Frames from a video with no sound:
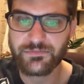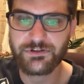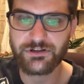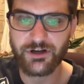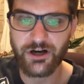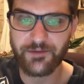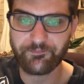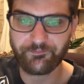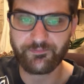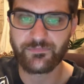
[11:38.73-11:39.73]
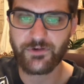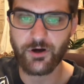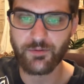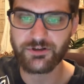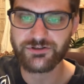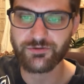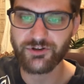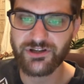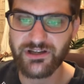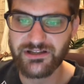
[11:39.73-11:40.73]
you got Arman
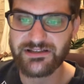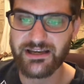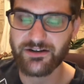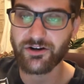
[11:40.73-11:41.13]
Tsarukyan taking